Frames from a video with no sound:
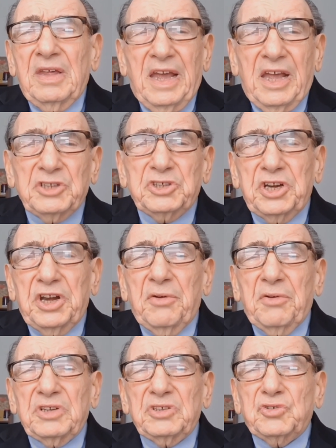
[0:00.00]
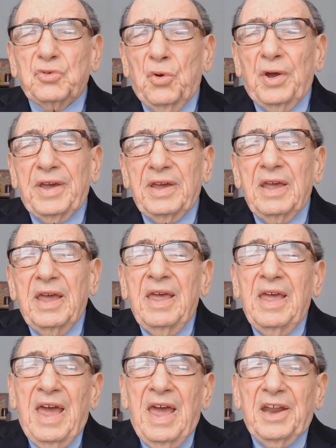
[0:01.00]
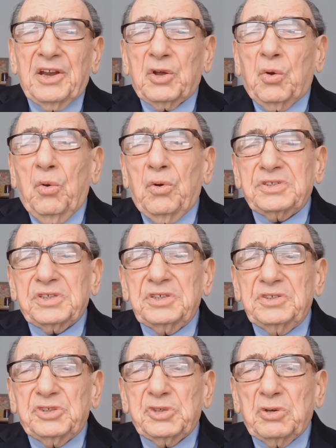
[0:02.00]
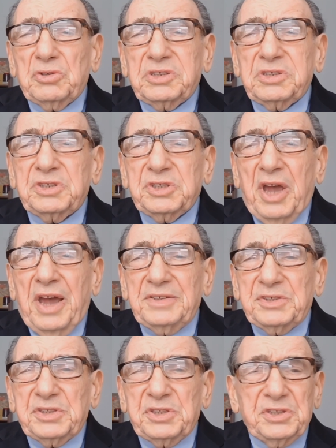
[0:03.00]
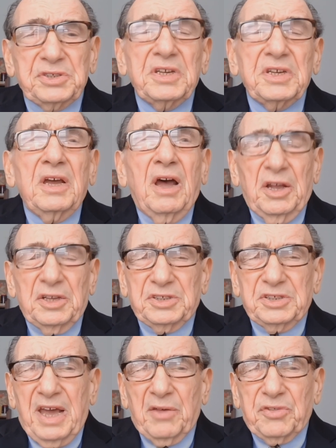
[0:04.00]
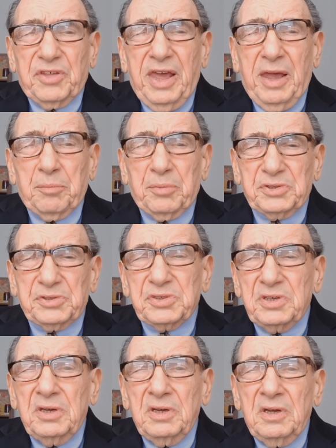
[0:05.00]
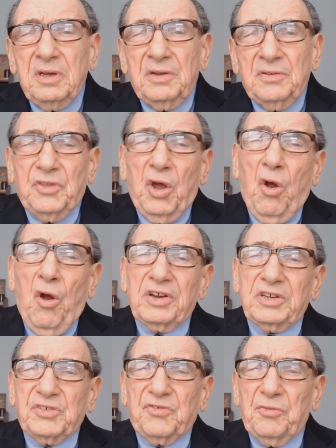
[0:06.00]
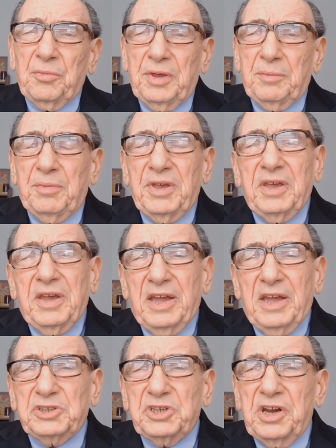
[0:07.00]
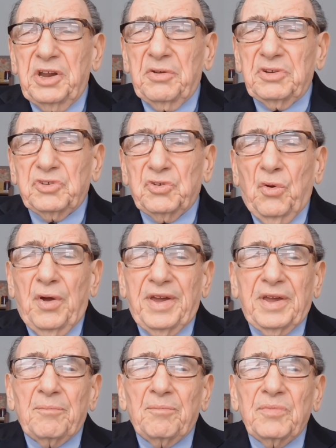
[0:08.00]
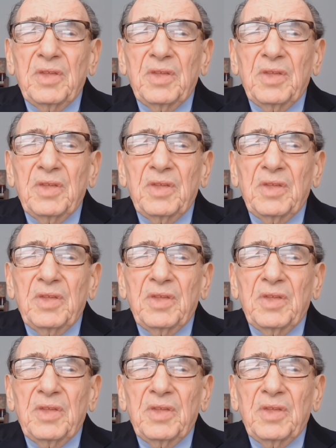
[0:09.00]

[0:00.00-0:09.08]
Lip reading: engineering drawing, and a course in social sciences on South Campus, the hardest for me being engineering drawing.